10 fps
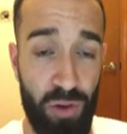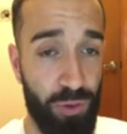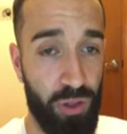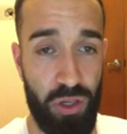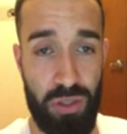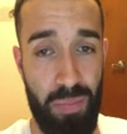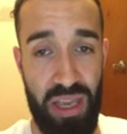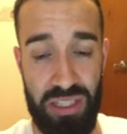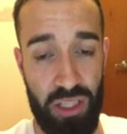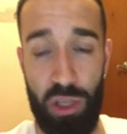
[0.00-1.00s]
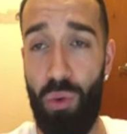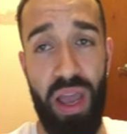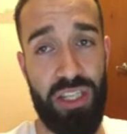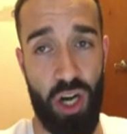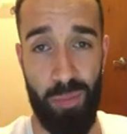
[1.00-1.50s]
midfielder is amazing.
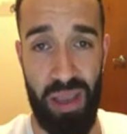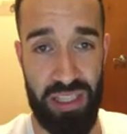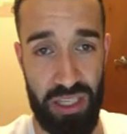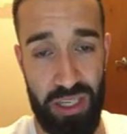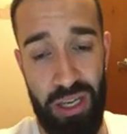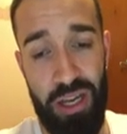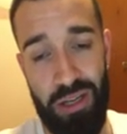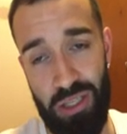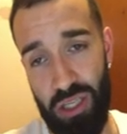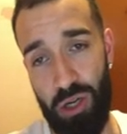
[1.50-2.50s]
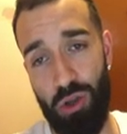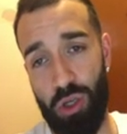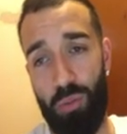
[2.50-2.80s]
UAs are amazing. So he's gonna do his